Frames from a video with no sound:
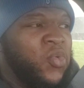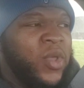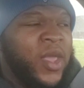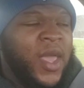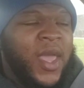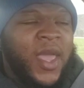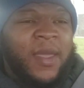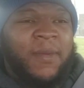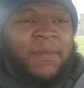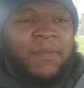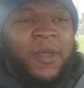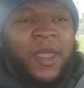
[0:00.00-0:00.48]
you
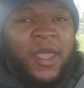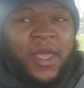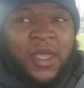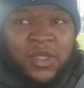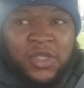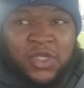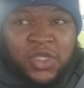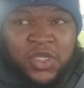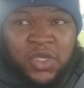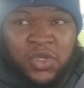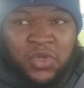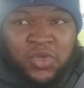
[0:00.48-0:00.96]
can't pick
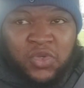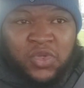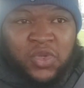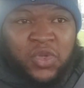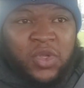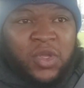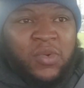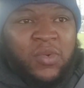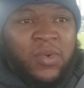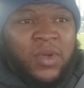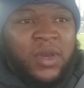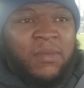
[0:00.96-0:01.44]
and choose
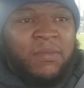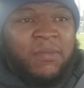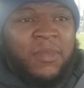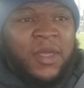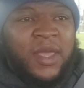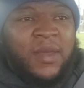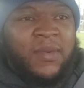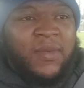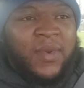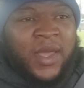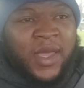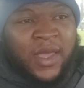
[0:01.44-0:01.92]
who you want to
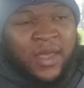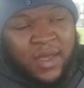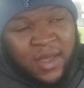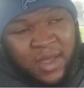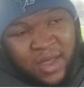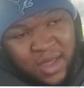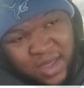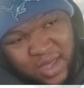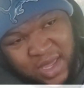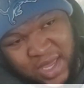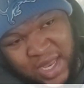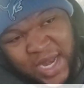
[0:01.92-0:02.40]
be with.
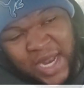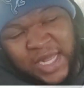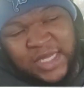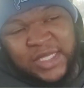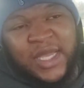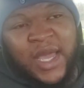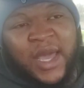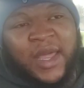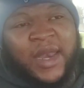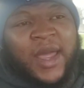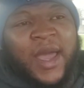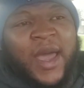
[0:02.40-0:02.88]
And
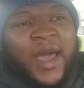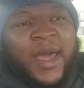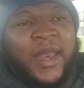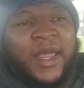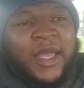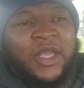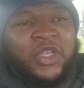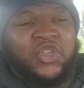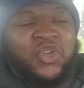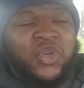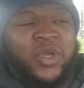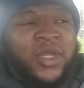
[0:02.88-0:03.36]
that's kind of how
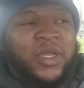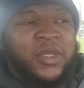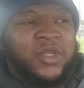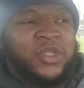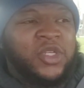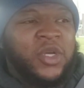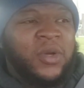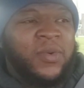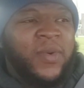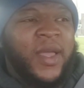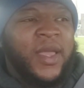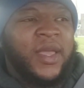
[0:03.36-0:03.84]
they
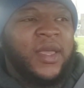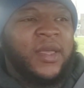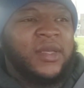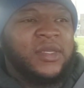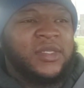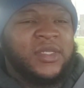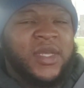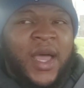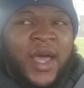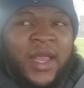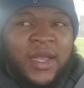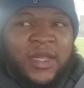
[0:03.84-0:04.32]
treating Joet
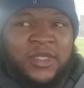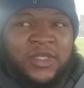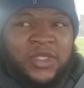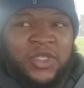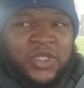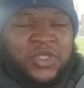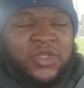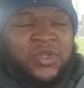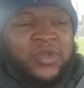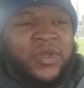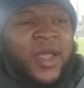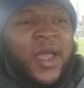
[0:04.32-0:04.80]
Gonzalez's
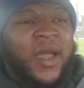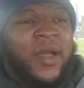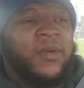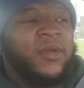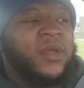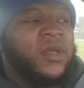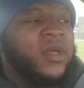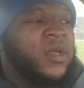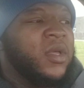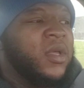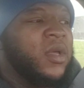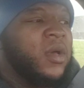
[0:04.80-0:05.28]
sister
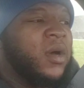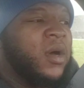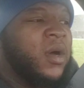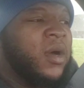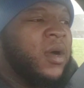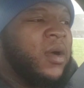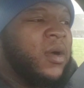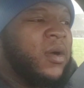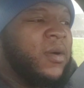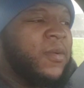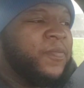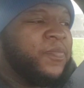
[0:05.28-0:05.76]
now.
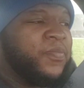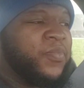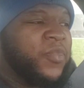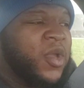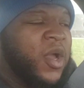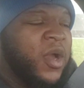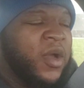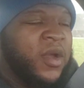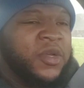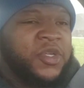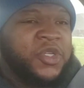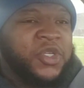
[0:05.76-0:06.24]
Her
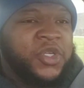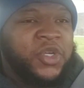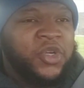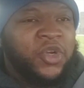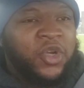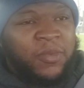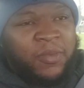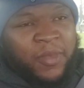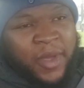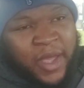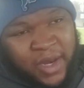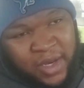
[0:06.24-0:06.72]
and
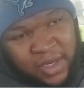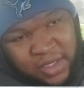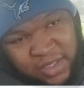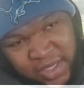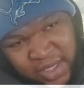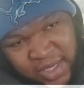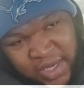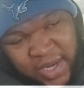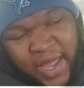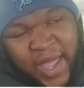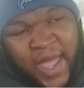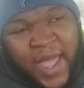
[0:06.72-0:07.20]
Shakur met
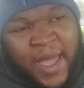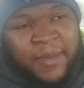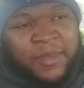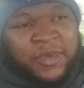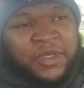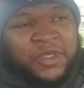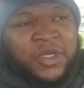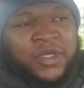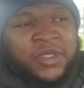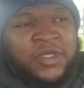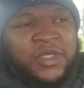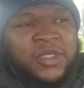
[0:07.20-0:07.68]
in the
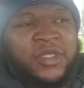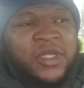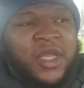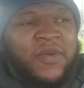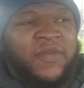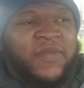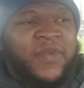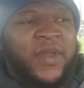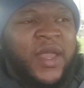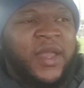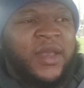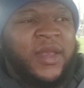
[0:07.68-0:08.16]
amateurs and
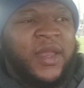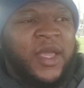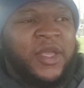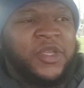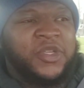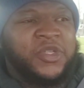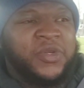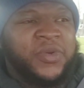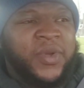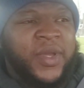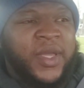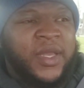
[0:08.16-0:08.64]
stuff of that
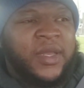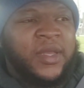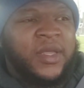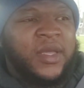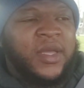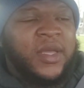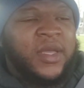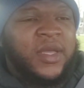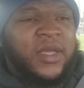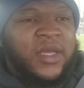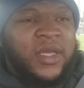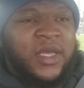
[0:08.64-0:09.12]
nature. And
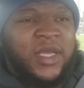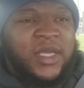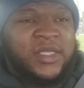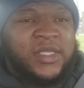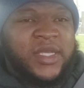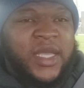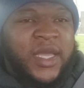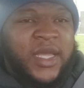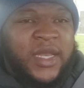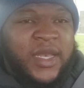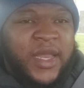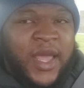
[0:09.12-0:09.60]
he
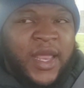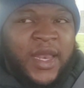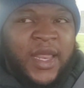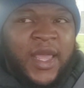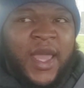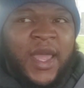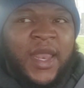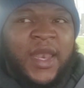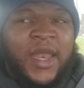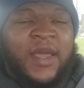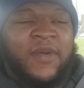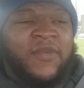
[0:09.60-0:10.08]
said that
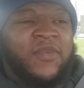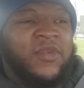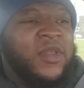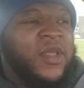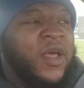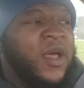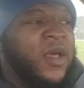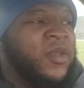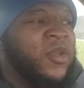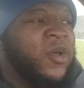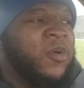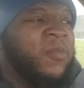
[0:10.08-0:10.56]
he had never
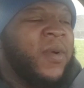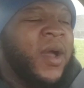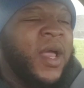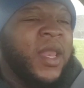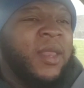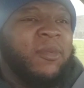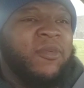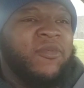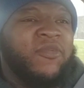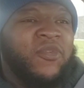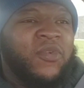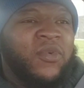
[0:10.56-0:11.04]
loved
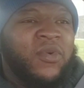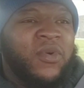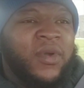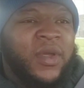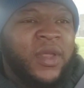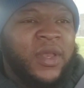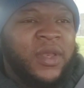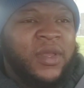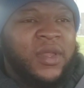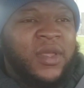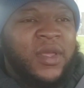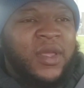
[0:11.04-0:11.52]
nobody
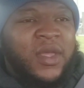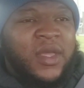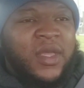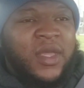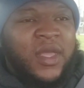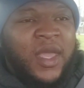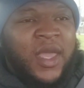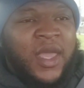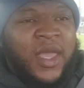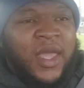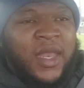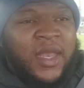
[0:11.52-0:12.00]
before. And
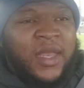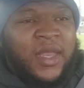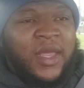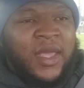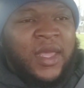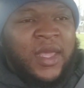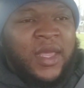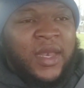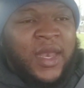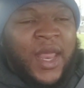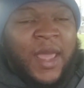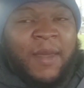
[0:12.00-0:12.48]

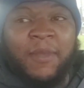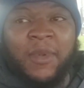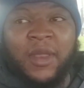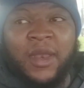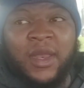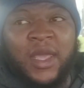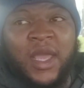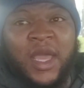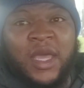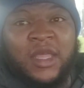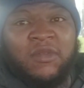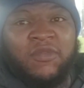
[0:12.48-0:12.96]
they've
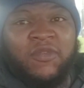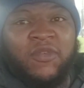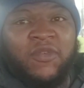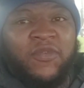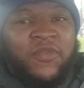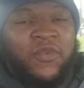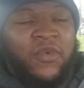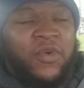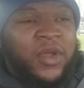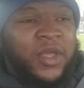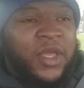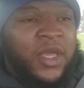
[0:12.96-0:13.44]
been together
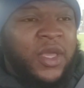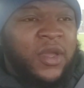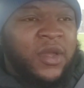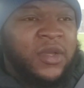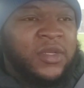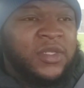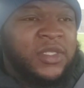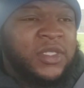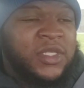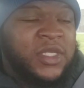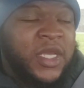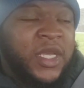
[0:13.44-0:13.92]
for 4
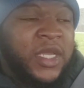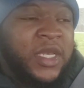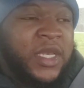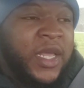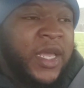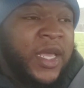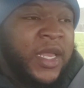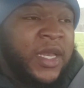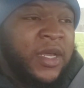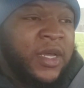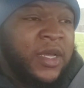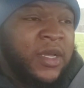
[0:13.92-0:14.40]
years, and said
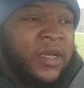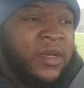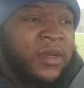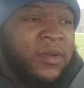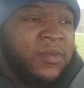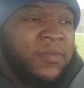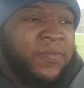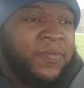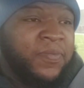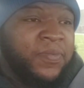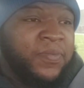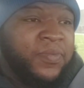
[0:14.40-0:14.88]

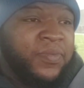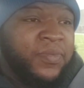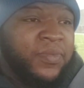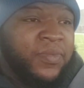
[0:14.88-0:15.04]
that